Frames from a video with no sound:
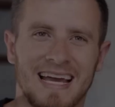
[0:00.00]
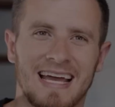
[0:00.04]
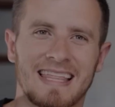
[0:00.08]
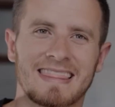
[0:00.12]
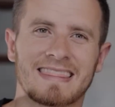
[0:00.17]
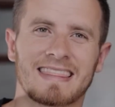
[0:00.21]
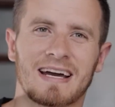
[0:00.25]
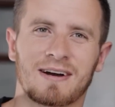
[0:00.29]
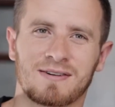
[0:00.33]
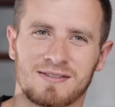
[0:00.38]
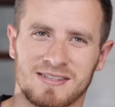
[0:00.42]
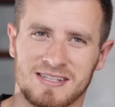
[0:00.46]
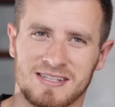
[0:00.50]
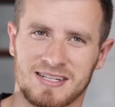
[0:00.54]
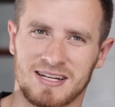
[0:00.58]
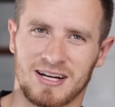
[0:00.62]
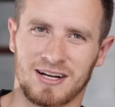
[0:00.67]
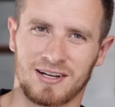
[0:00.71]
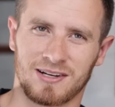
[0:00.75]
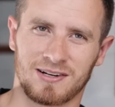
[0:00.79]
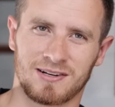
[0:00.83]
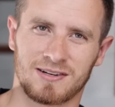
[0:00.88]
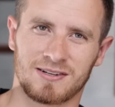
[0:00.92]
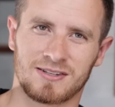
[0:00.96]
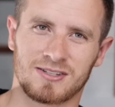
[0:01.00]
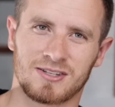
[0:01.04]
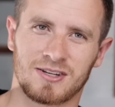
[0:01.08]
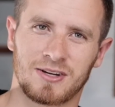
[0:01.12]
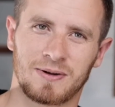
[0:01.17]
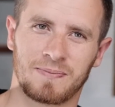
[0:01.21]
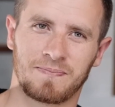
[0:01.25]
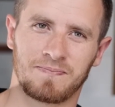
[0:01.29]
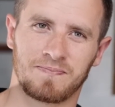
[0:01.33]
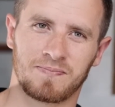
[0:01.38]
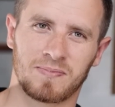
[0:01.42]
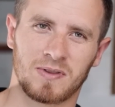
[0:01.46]
ten thousand dollars
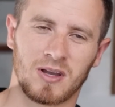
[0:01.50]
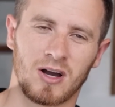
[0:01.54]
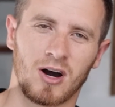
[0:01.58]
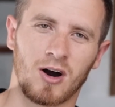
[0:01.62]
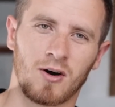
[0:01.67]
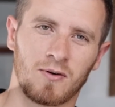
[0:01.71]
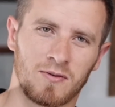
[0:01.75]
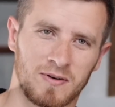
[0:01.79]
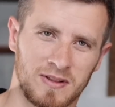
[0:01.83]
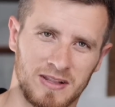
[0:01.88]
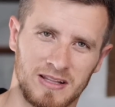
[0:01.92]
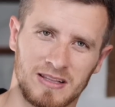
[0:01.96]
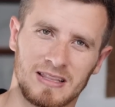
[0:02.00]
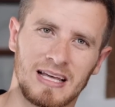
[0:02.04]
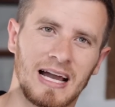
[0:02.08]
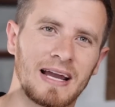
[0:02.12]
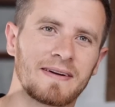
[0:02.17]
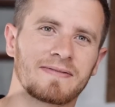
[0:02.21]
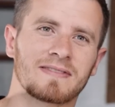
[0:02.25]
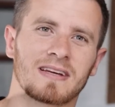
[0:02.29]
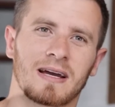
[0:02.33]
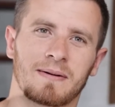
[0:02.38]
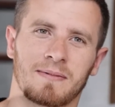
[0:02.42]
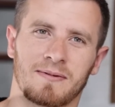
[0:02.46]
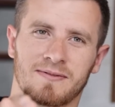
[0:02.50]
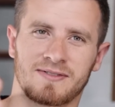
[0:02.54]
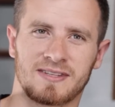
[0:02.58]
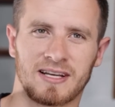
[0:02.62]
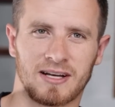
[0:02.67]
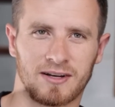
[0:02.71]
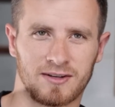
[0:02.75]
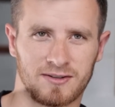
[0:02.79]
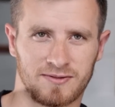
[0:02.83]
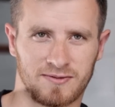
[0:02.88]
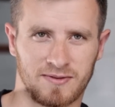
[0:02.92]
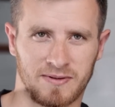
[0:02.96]
over the lifetime of
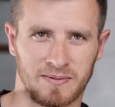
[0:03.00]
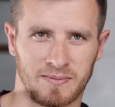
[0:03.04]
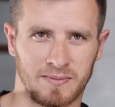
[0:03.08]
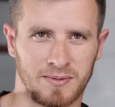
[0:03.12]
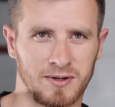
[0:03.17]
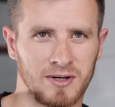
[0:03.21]
sales from the